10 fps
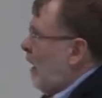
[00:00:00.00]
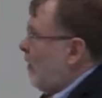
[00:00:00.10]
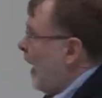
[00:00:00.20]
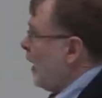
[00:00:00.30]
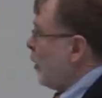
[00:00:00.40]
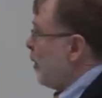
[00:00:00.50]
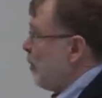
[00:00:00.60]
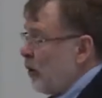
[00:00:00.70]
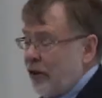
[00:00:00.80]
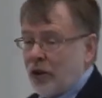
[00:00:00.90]
Finally, we
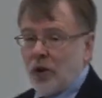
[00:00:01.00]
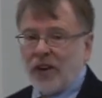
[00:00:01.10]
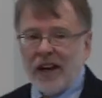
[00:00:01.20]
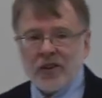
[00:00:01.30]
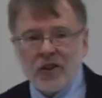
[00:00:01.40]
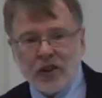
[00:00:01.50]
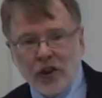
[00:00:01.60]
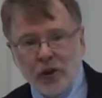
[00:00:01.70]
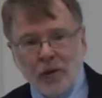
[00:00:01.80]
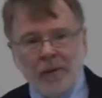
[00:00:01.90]
moved to
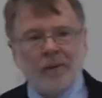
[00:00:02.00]
2002,